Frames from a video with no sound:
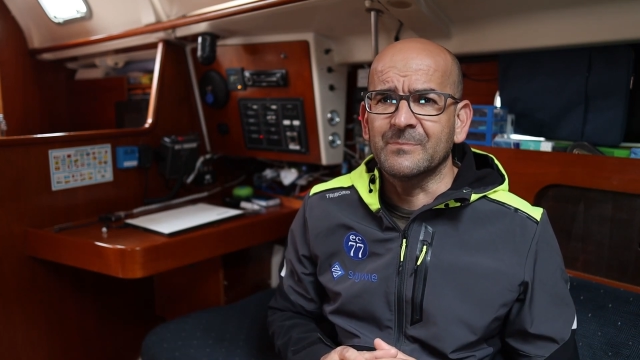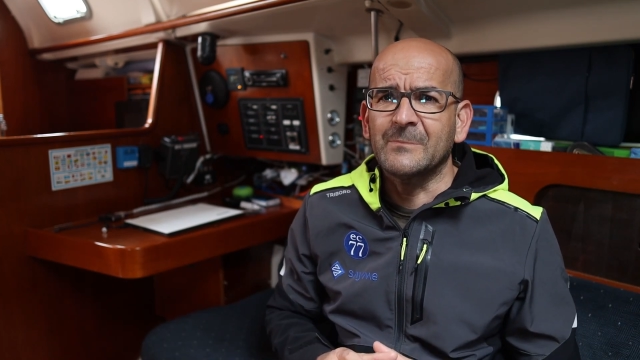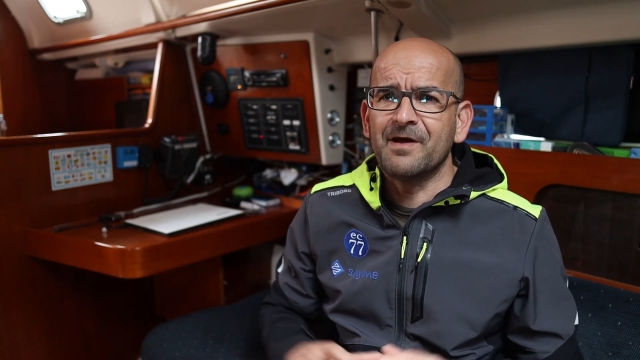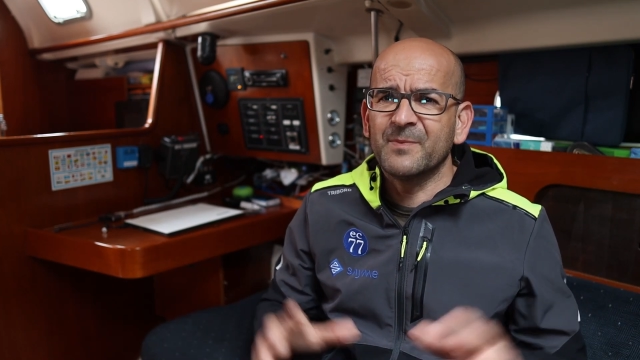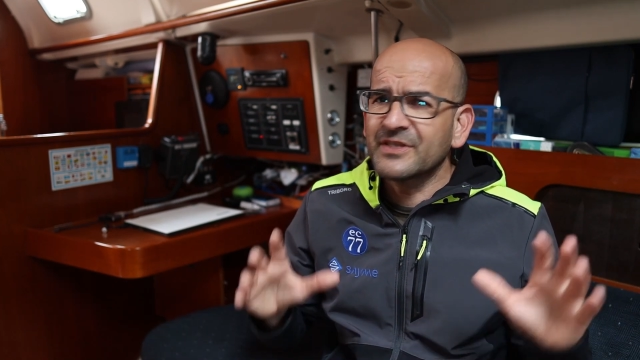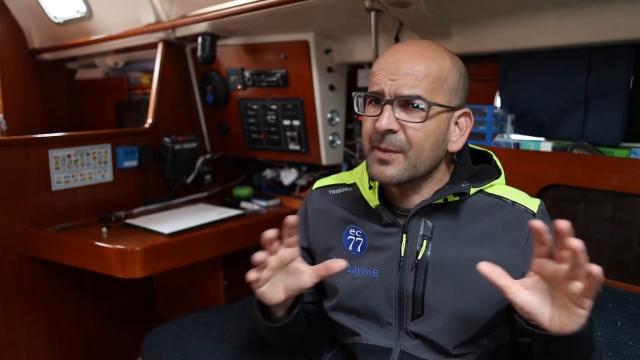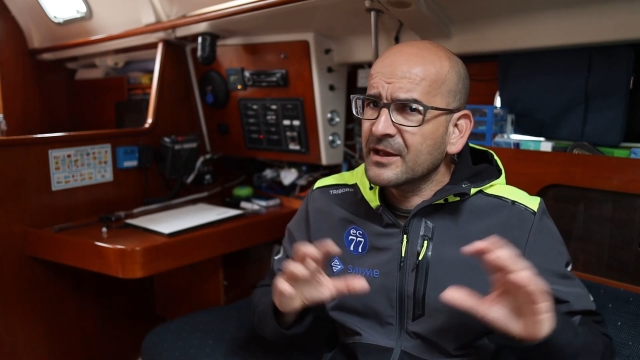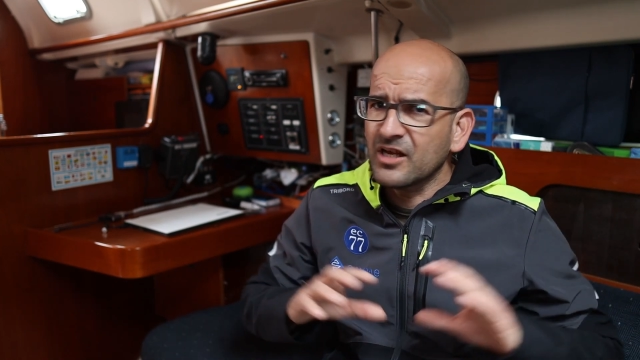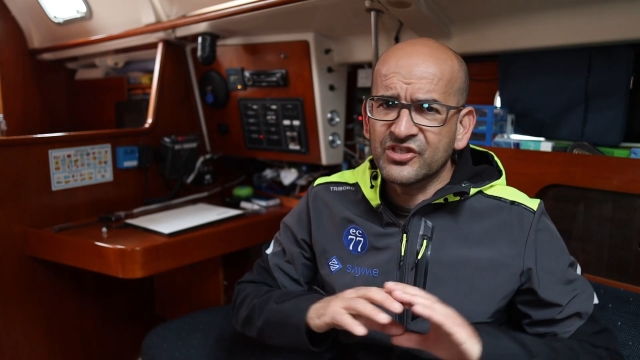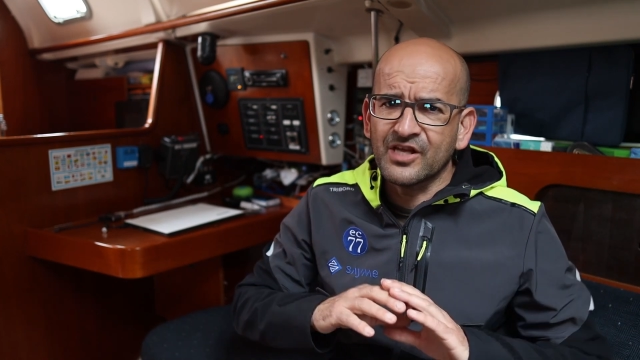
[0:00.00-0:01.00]
Even though
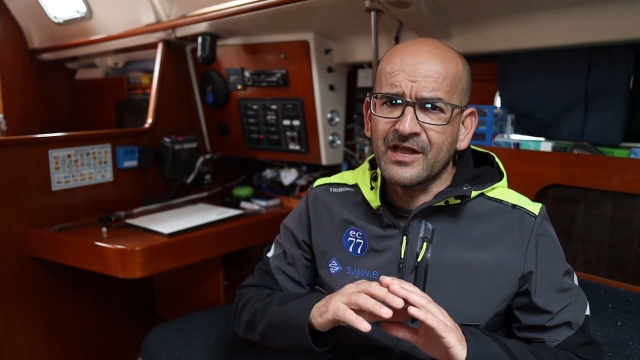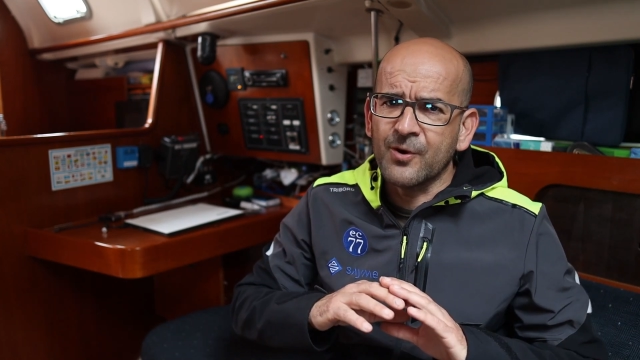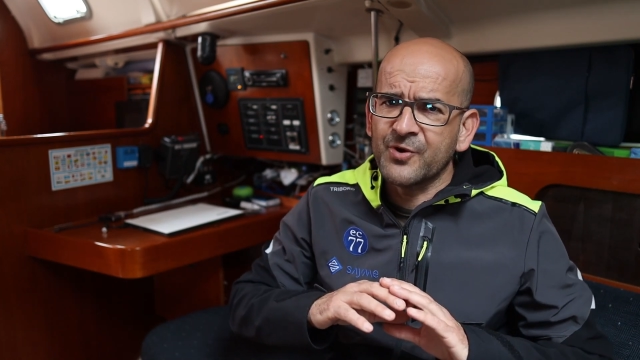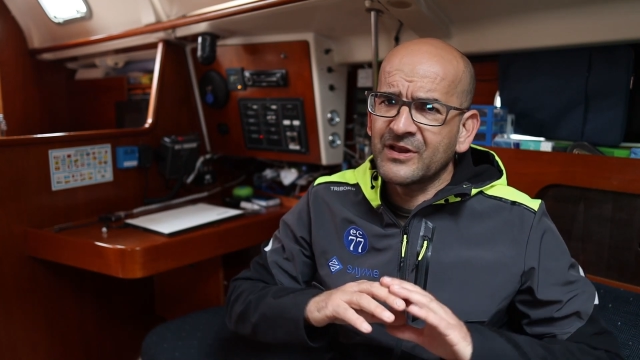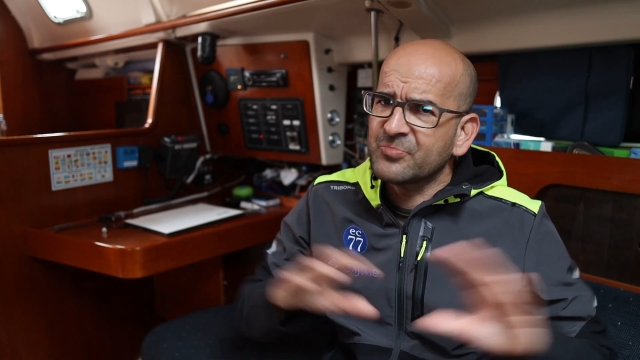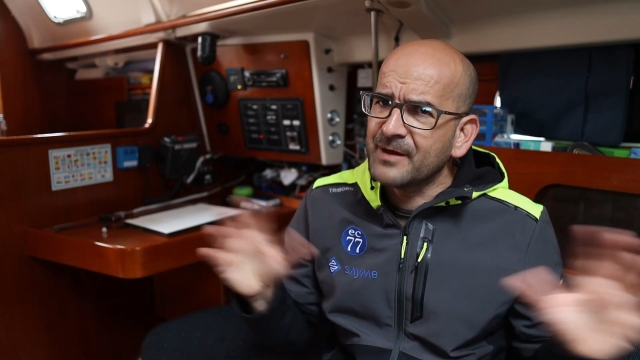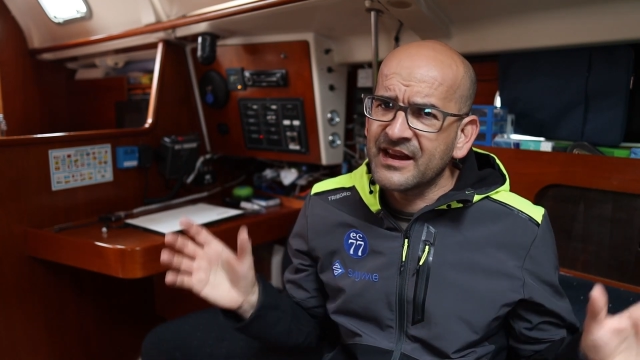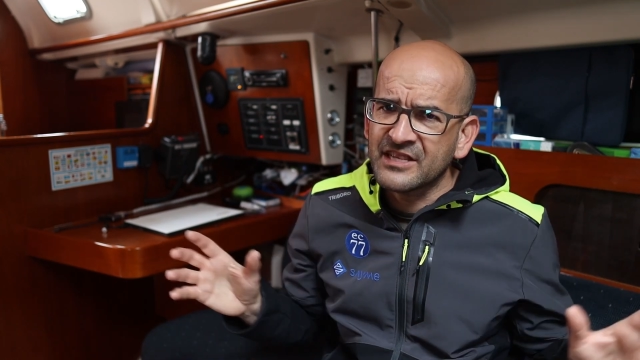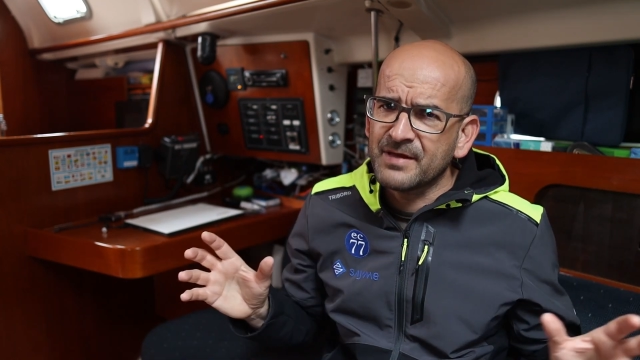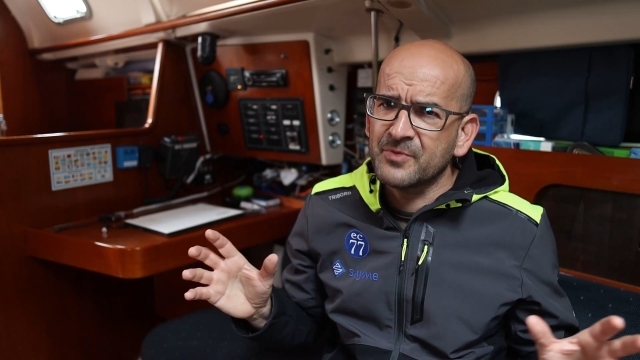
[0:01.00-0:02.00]
we have taken all the
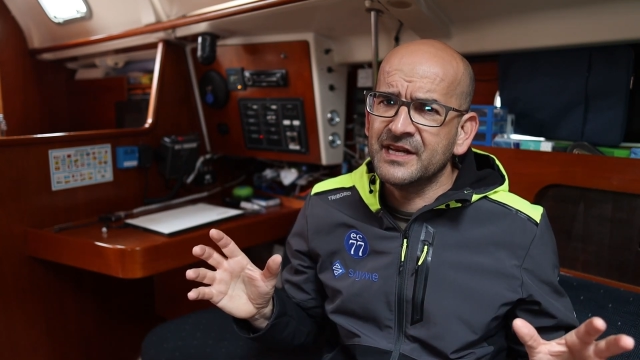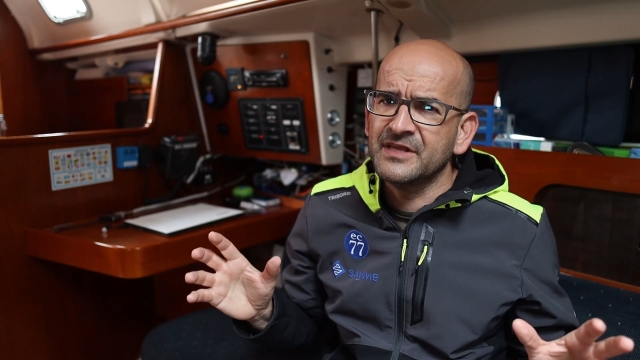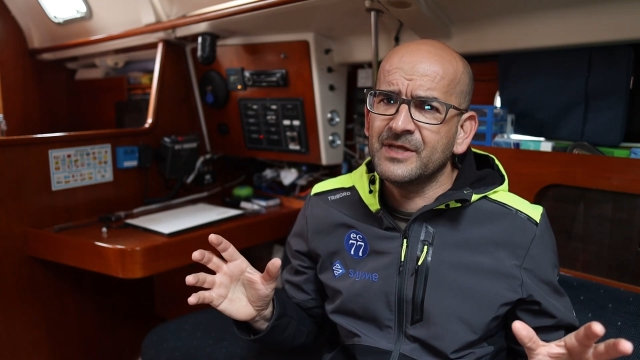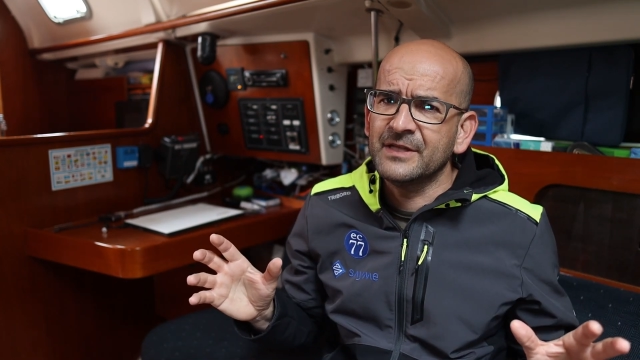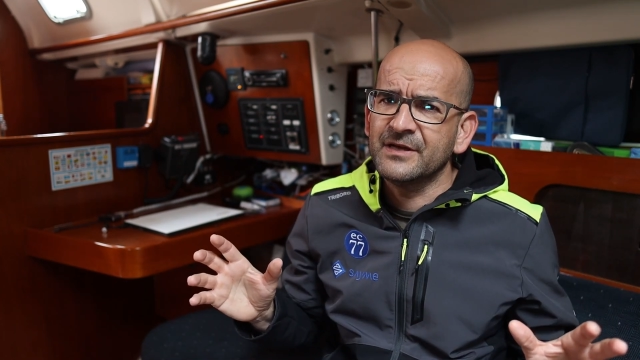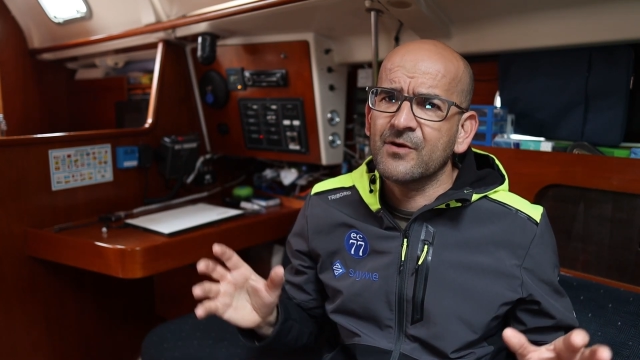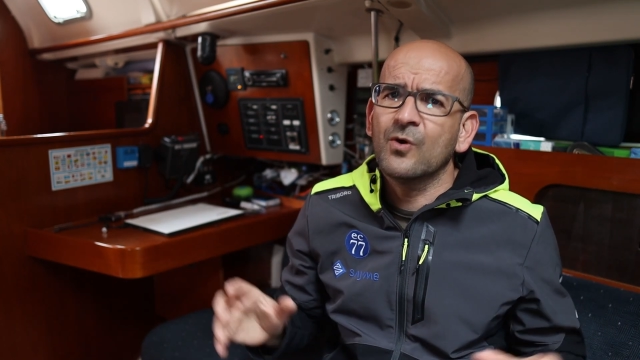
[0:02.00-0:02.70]
preventive measures,